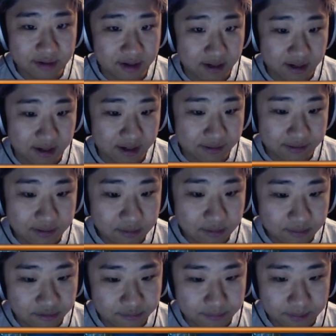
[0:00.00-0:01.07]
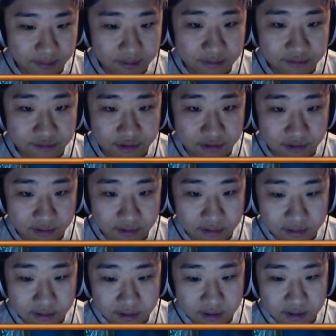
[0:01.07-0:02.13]
I think we just play Lich King
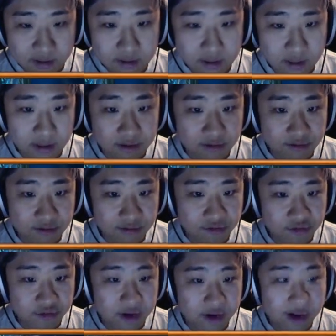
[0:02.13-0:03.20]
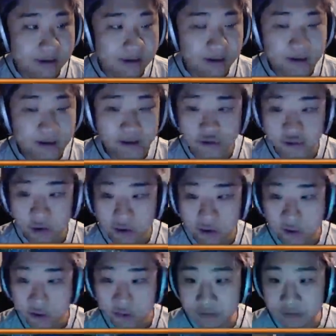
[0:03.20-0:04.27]
and try not to draw and